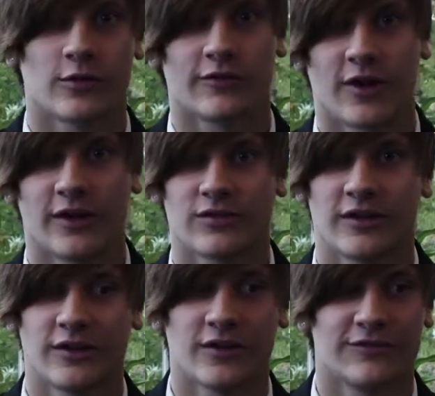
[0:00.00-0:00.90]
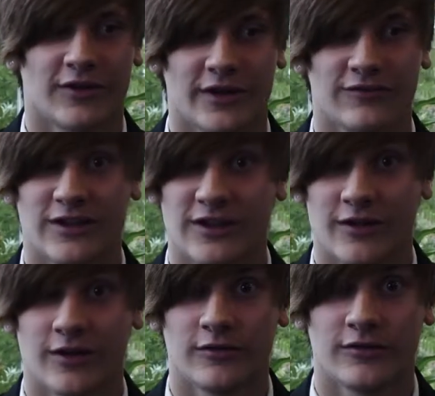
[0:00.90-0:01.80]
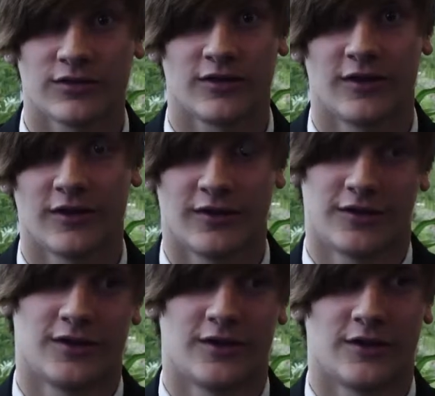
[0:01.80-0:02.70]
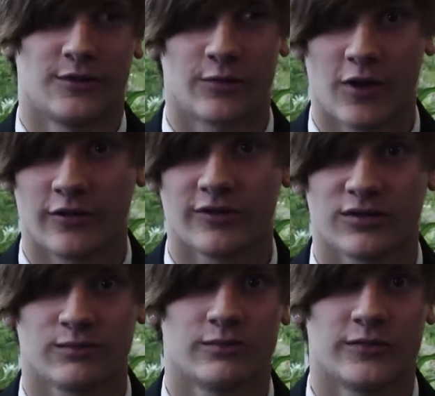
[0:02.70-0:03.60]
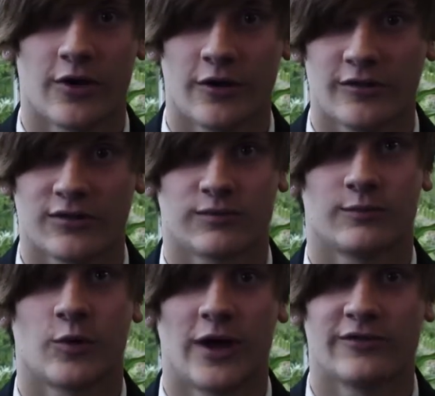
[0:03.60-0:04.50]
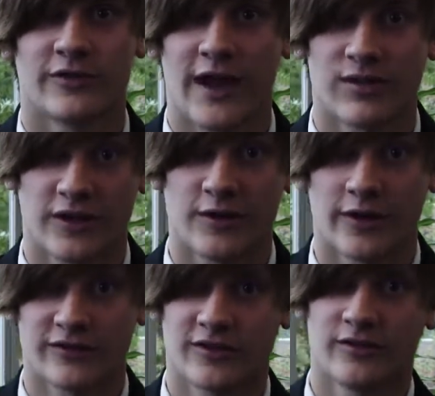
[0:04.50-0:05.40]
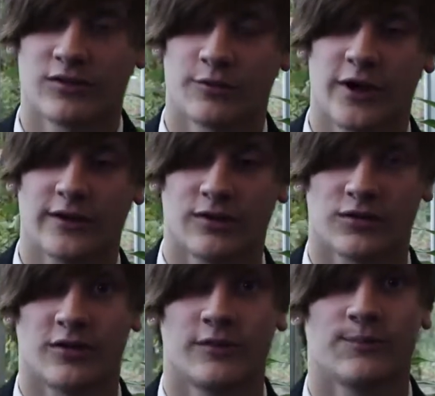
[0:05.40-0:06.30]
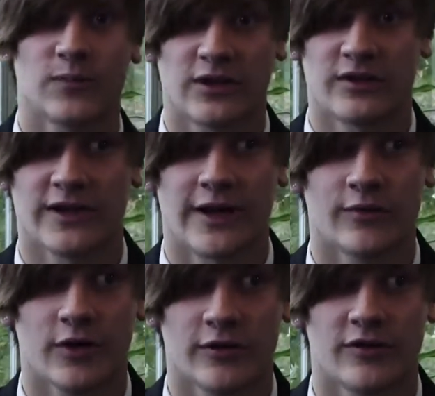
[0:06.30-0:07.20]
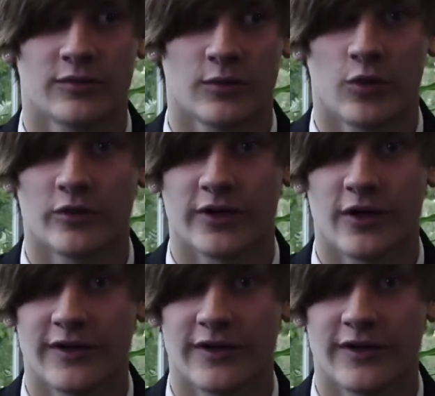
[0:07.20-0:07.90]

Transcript: you're revising. You can find videos, blogs, notes, whatever, essay questions to practice on. You can download audio